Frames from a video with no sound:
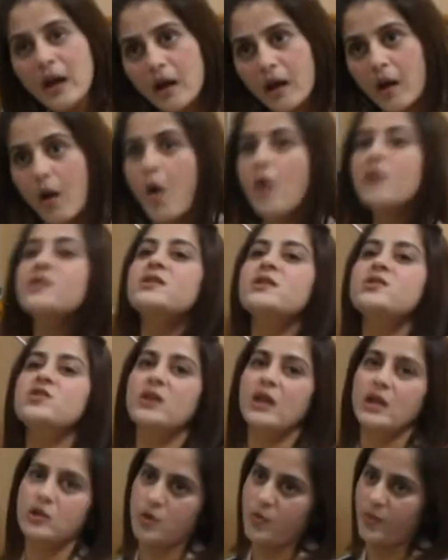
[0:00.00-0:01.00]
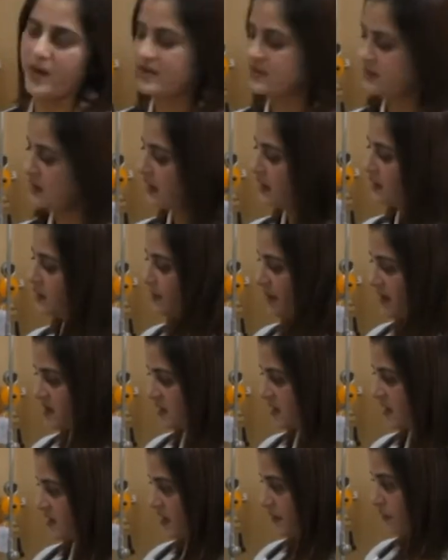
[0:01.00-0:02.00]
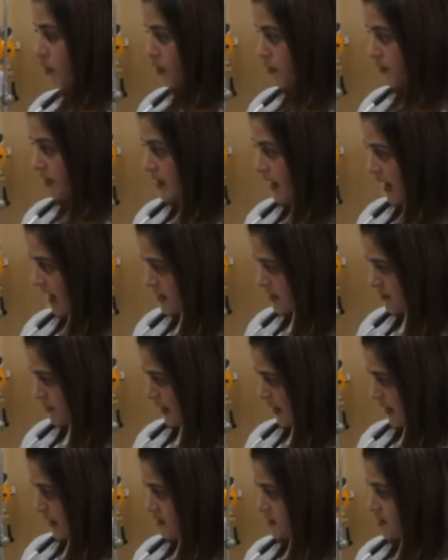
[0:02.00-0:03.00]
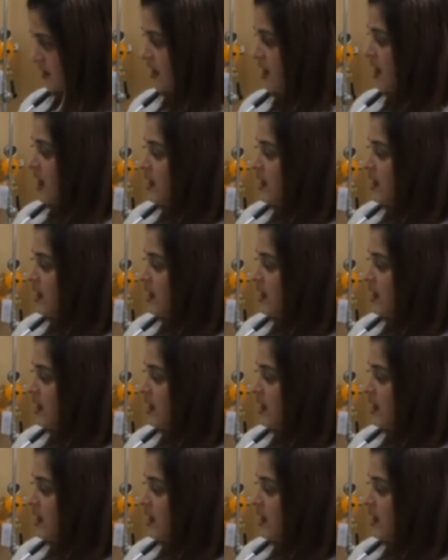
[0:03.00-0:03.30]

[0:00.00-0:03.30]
oxygenate or ventilate the patient, as I've already explained.